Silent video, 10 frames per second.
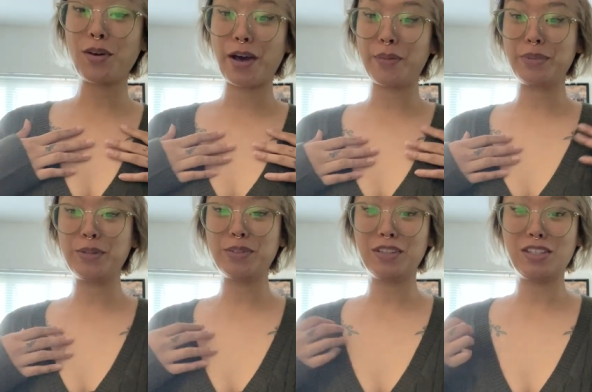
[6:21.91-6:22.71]
happy
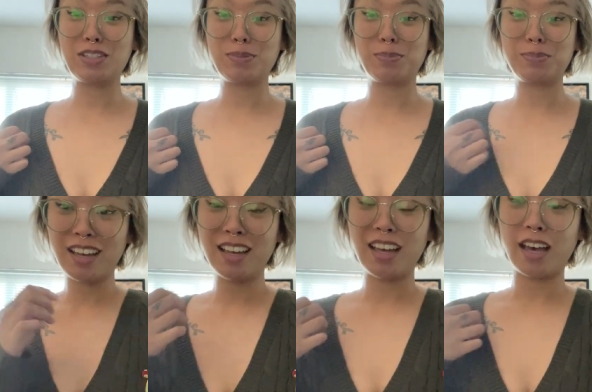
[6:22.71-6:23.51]
with these.
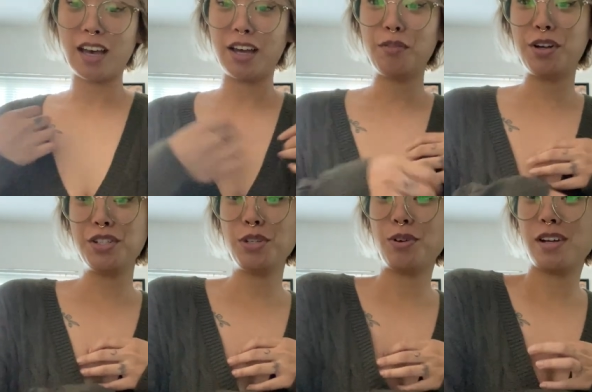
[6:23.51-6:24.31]
I want
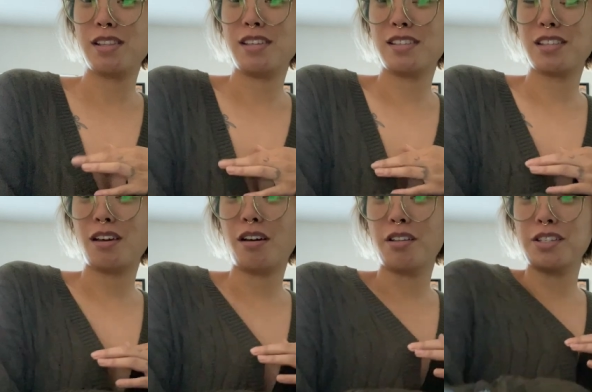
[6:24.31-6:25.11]
to wear these
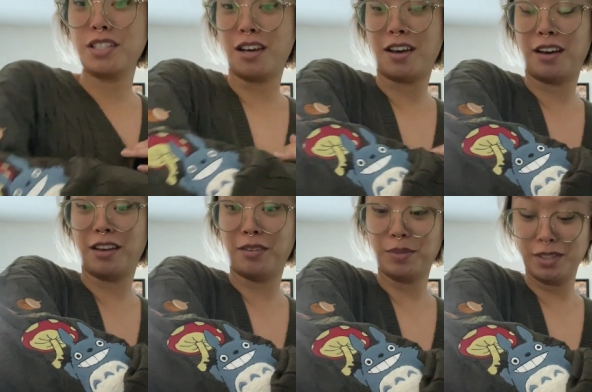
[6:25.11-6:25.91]
all the
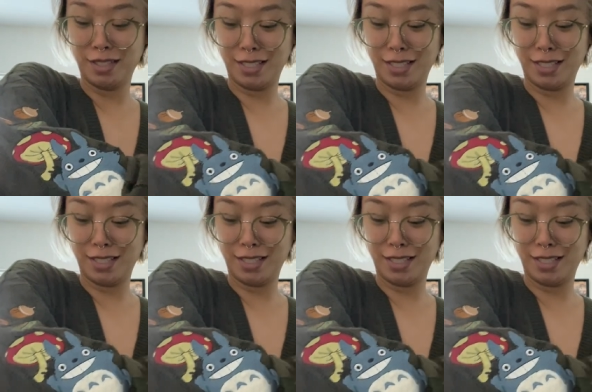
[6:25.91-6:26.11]
time.